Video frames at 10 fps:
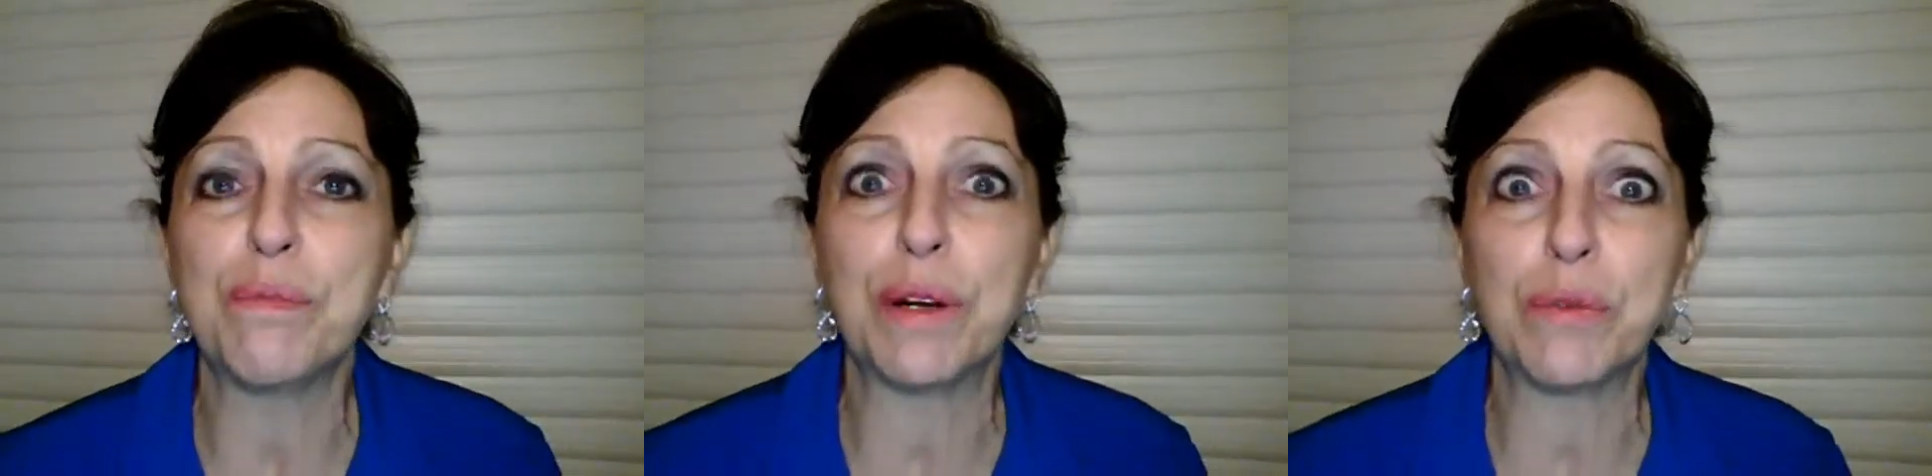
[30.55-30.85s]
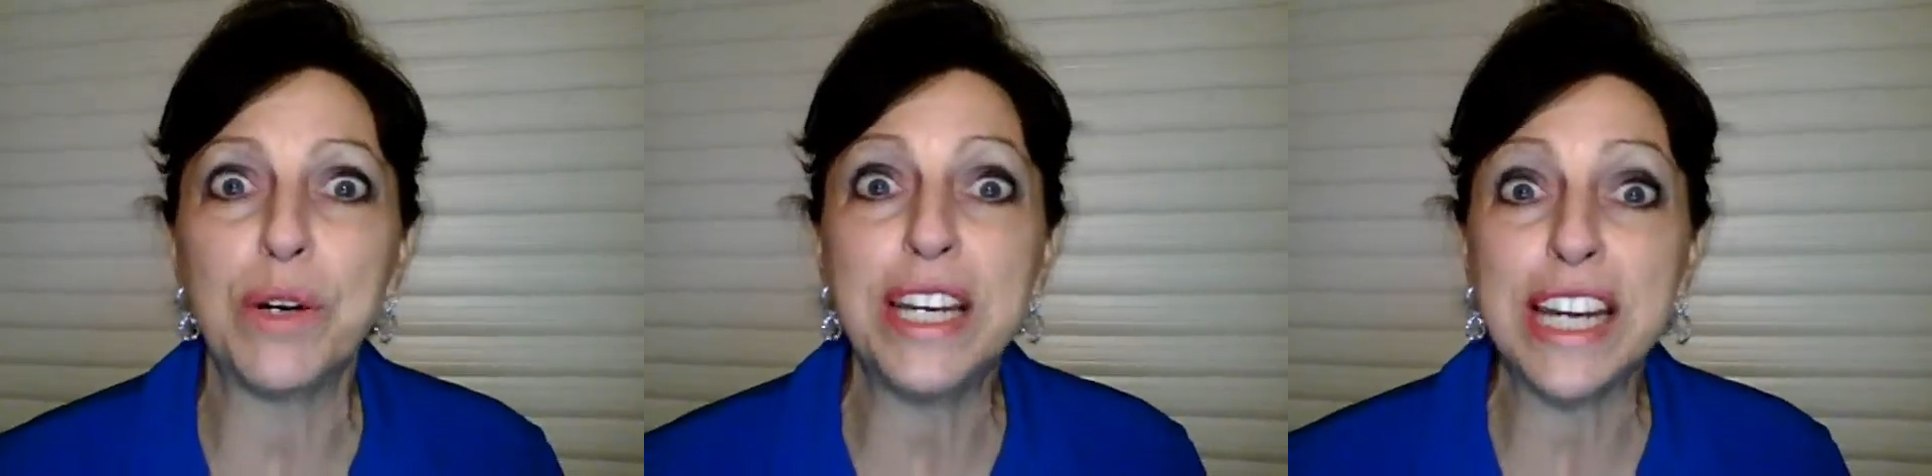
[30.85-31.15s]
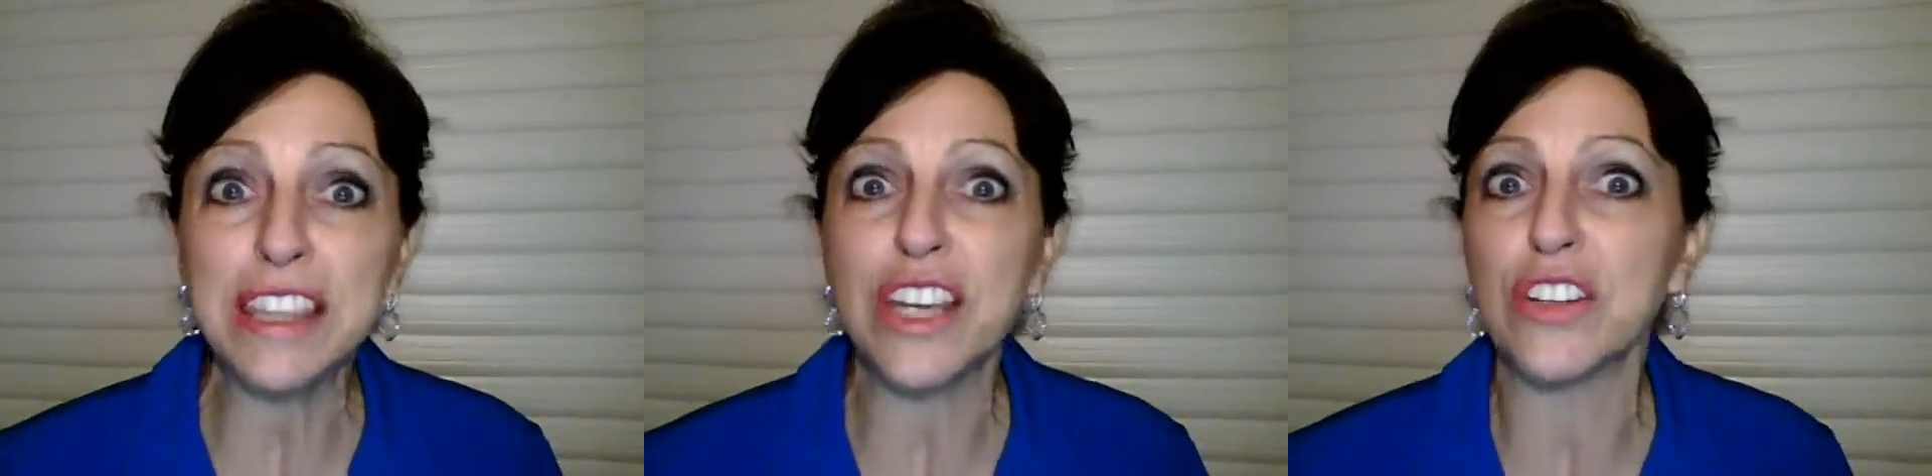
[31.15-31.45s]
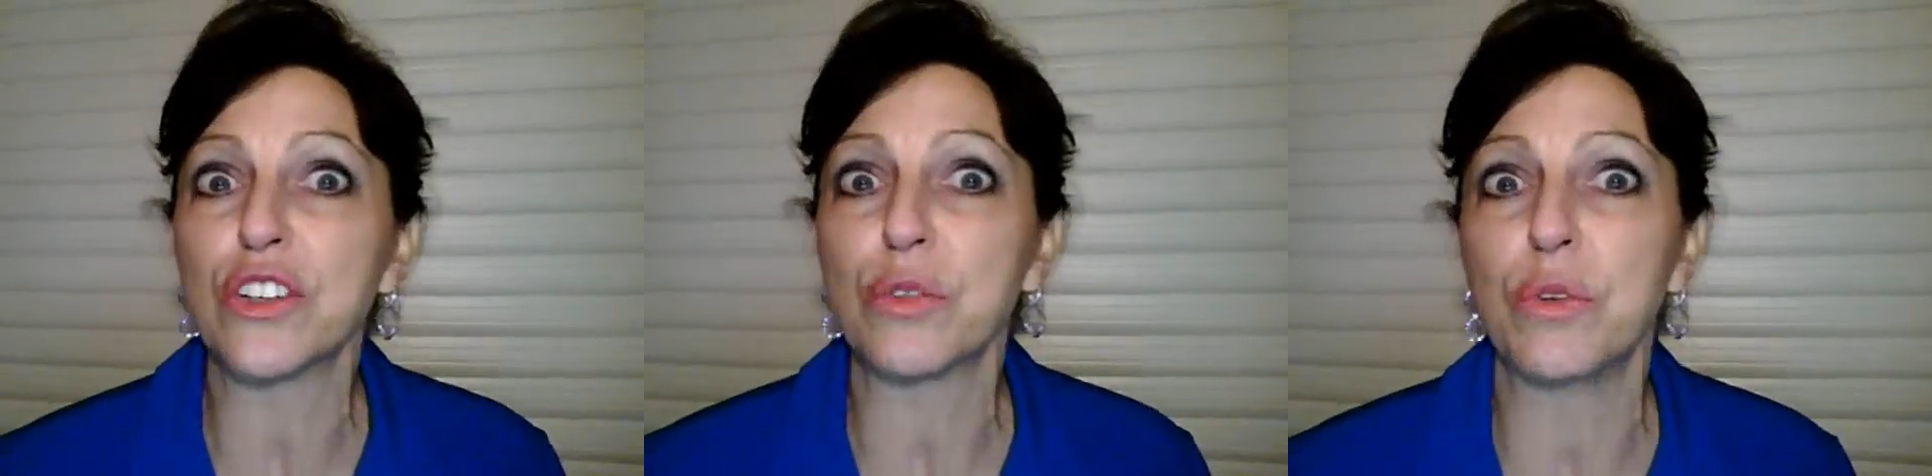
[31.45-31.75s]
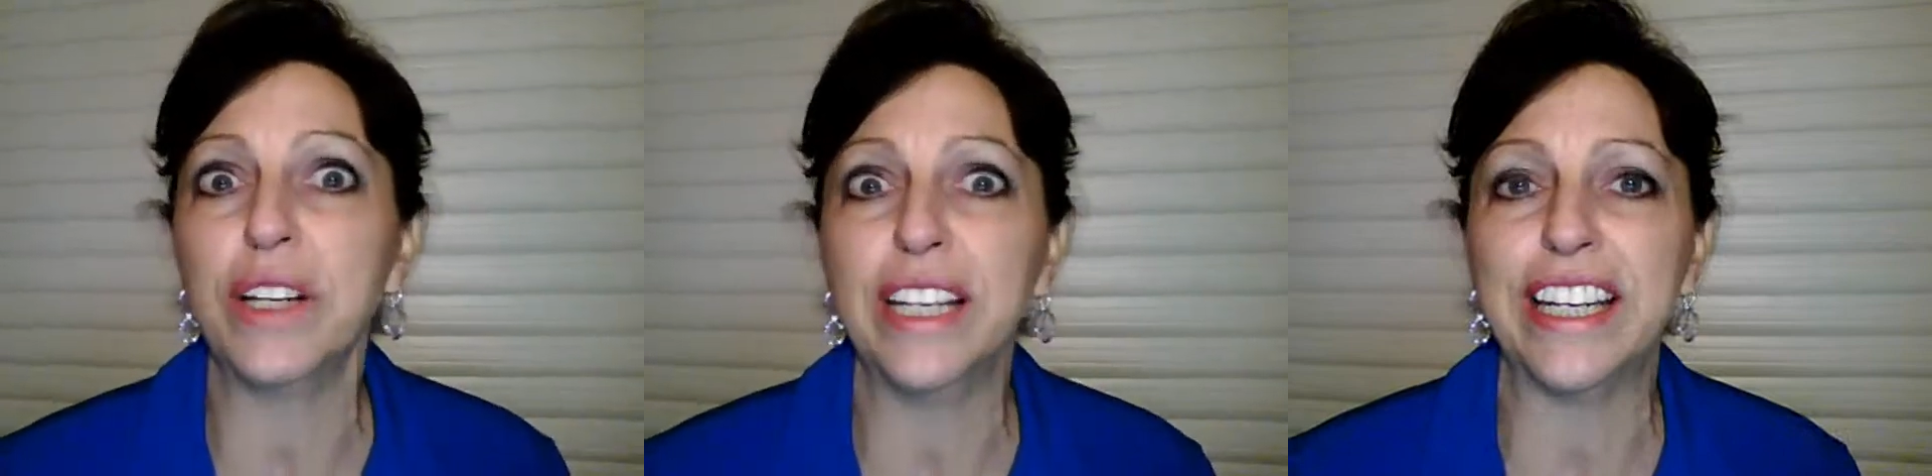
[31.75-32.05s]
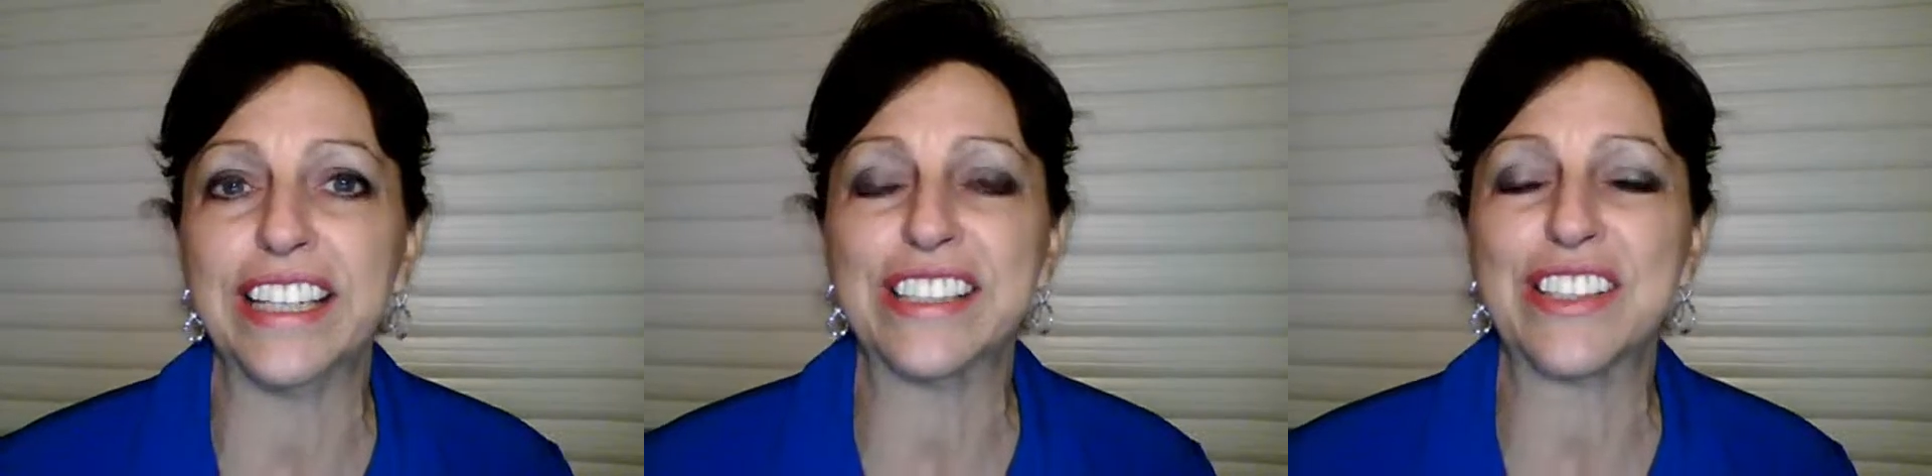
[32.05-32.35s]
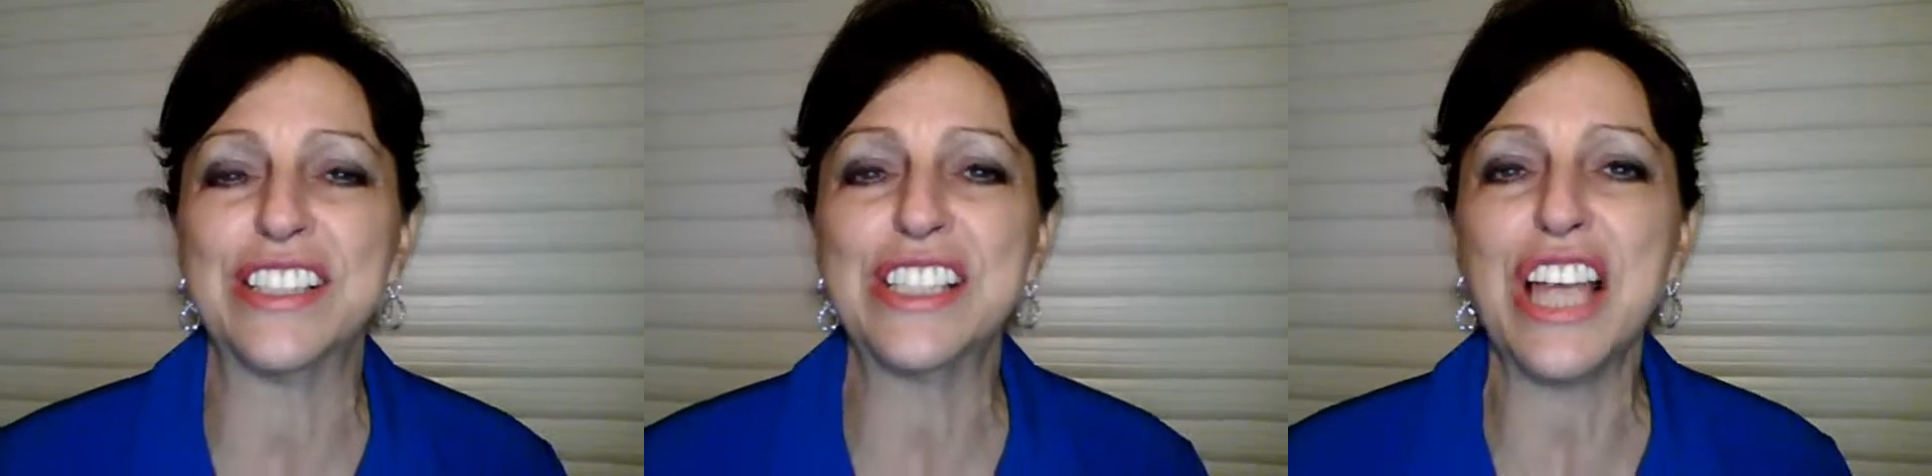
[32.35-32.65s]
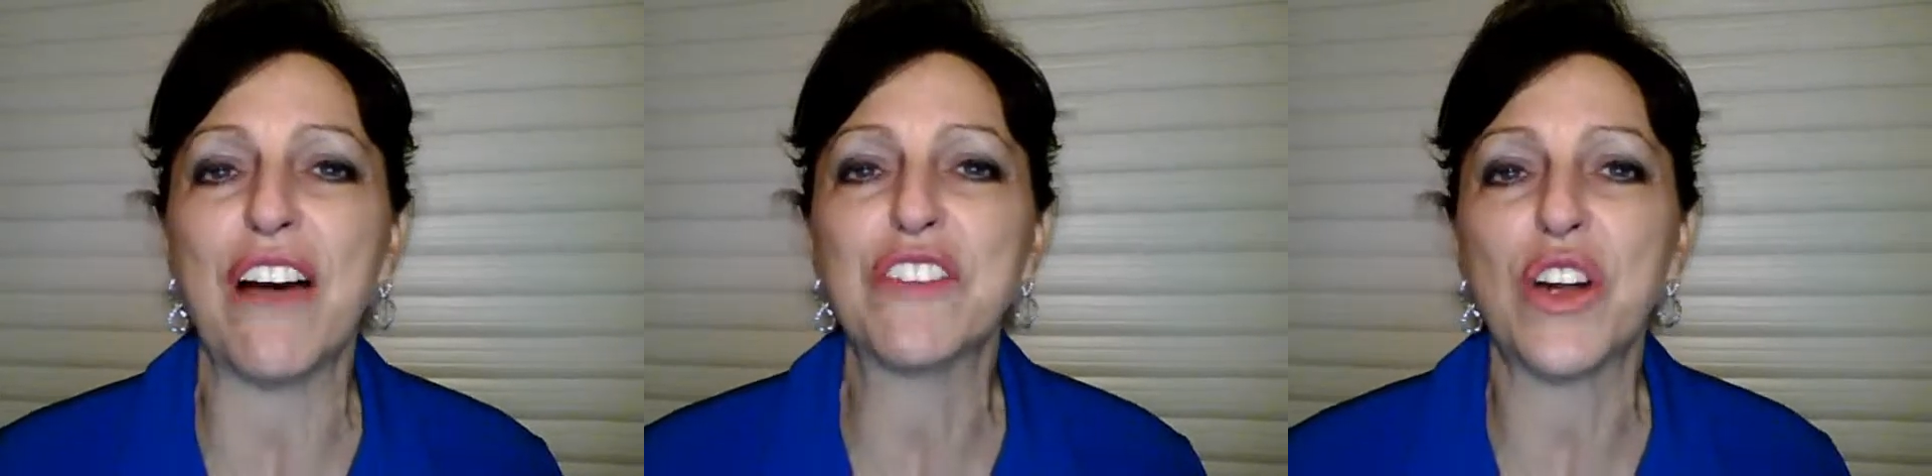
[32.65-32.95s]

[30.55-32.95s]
but when you get there, there really is good stuff.